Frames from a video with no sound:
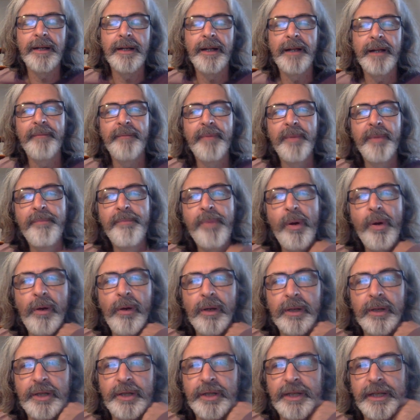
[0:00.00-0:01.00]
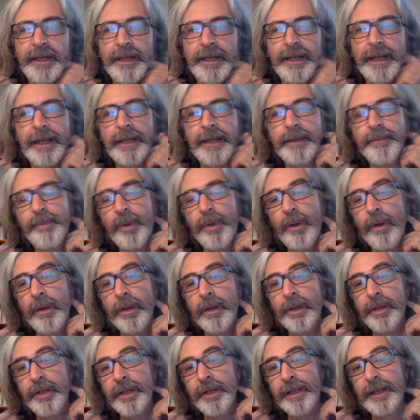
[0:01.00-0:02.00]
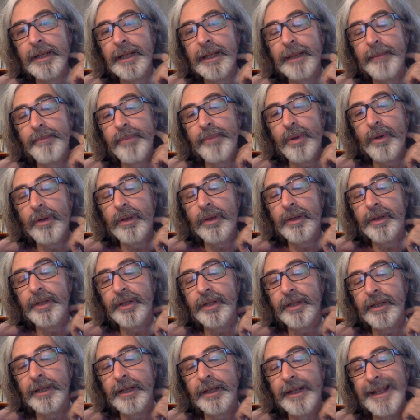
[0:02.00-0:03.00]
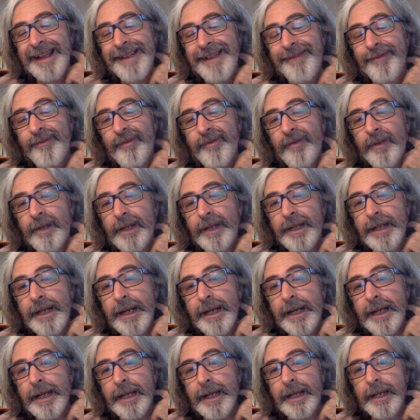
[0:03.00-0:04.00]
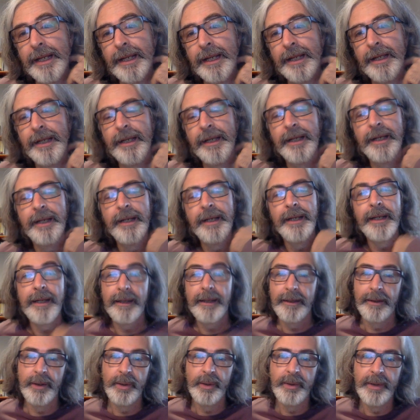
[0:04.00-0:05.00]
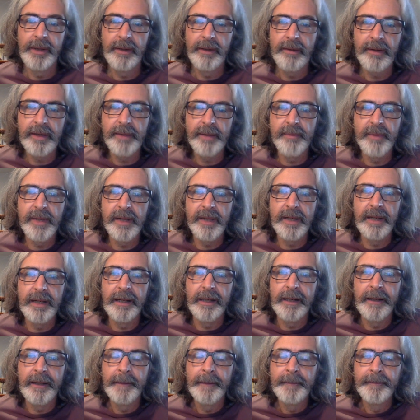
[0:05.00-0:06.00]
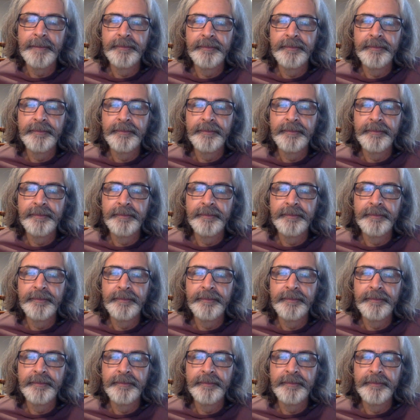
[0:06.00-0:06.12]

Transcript: I have been polishing and polishing and polishing every day, including Christmas Day,